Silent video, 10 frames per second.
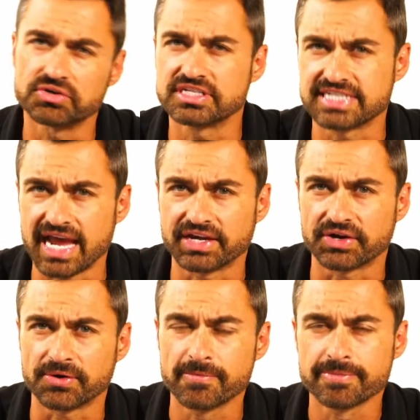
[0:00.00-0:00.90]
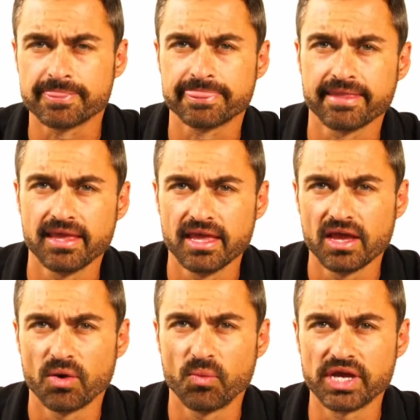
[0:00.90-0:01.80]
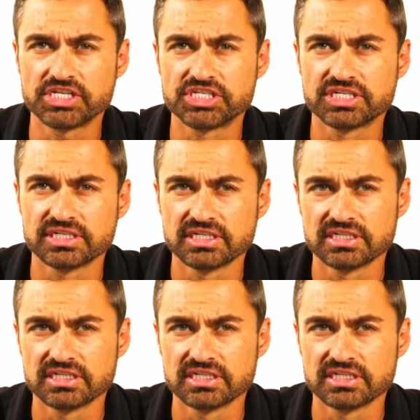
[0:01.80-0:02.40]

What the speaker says: Designer, which,